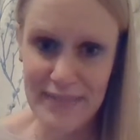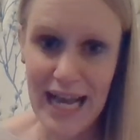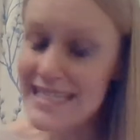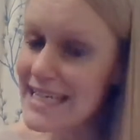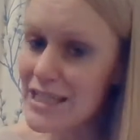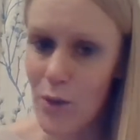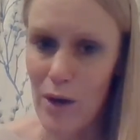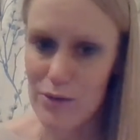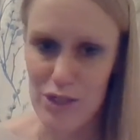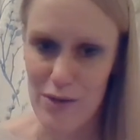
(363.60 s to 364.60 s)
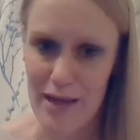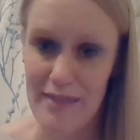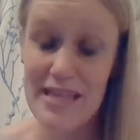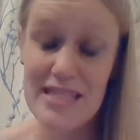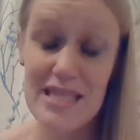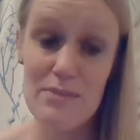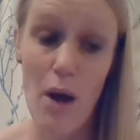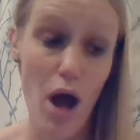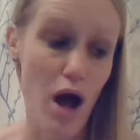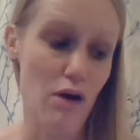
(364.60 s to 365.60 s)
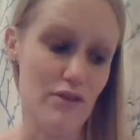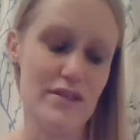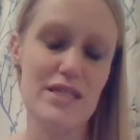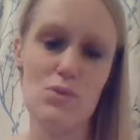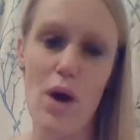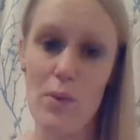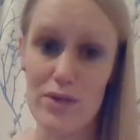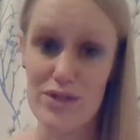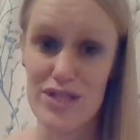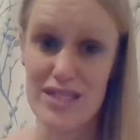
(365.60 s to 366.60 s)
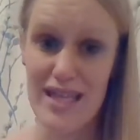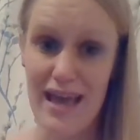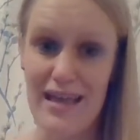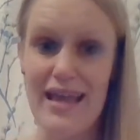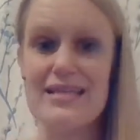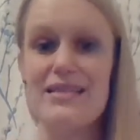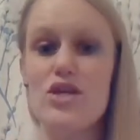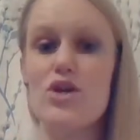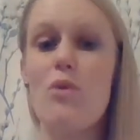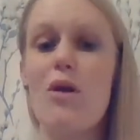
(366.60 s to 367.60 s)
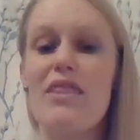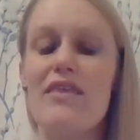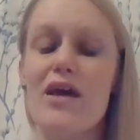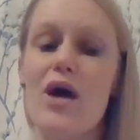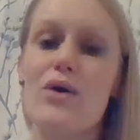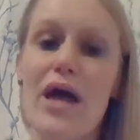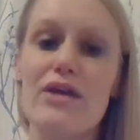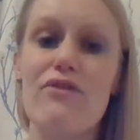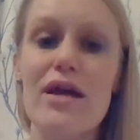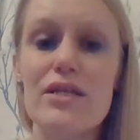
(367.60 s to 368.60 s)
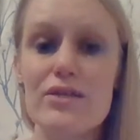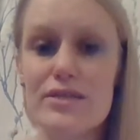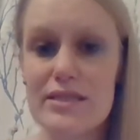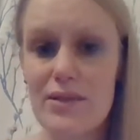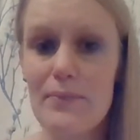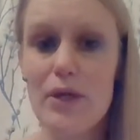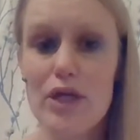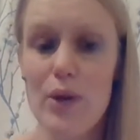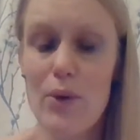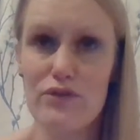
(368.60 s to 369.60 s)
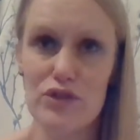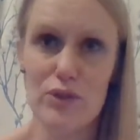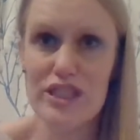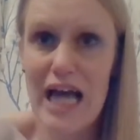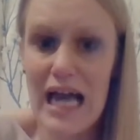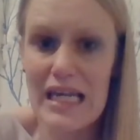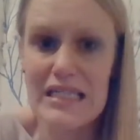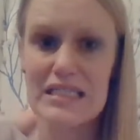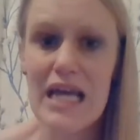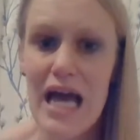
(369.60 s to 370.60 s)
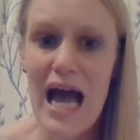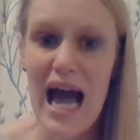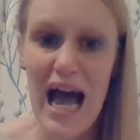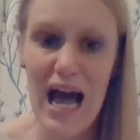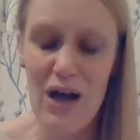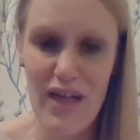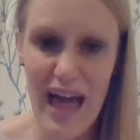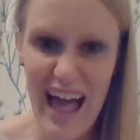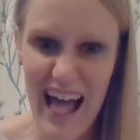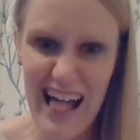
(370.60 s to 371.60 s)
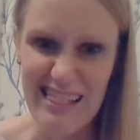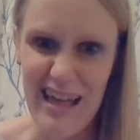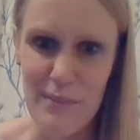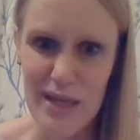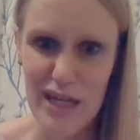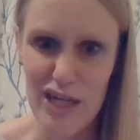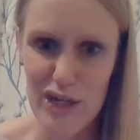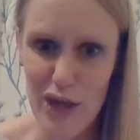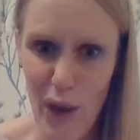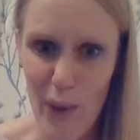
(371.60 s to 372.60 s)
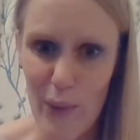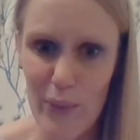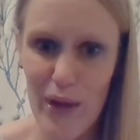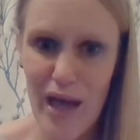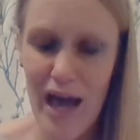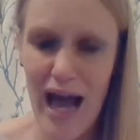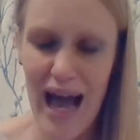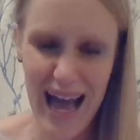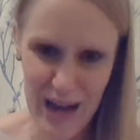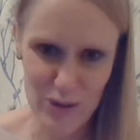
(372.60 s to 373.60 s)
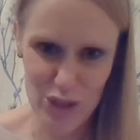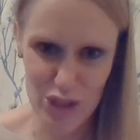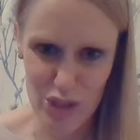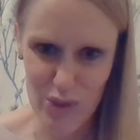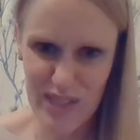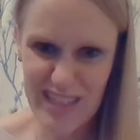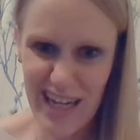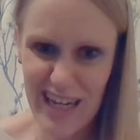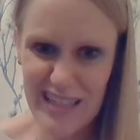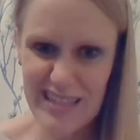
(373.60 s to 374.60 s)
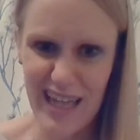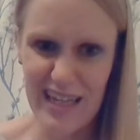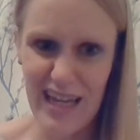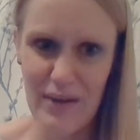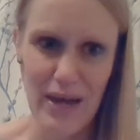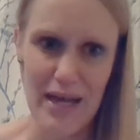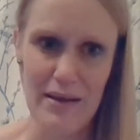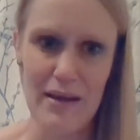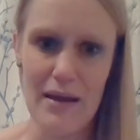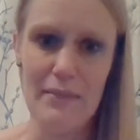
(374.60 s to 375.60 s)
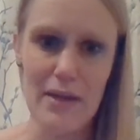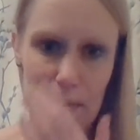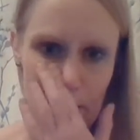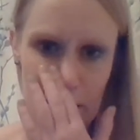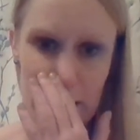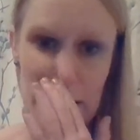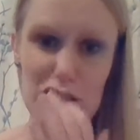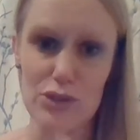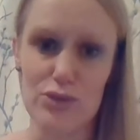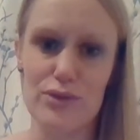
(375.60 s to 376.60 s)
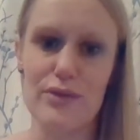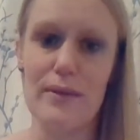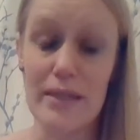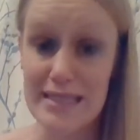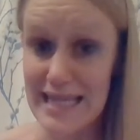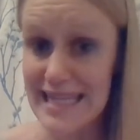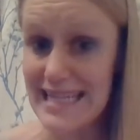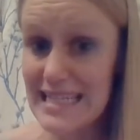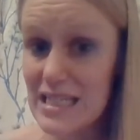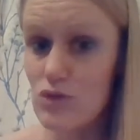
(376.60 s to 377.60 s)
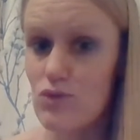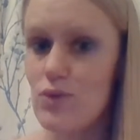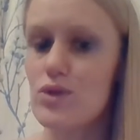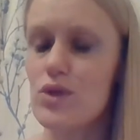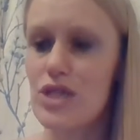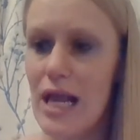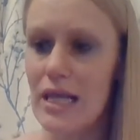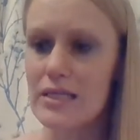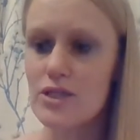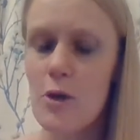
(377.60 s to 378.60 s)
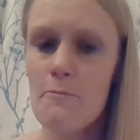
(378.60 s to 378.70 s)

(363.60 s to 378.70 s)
I didn't know what I was doing, and this is the part of it, this is what I want you to say, is that you'll probably think, okay, great, Lucy, so I'm going to go off and do a challenge. How the hell am I going to know how to do this challenge? Like, okay, I'm going to take the short route, I'm going to take the easiest route and do a challenge.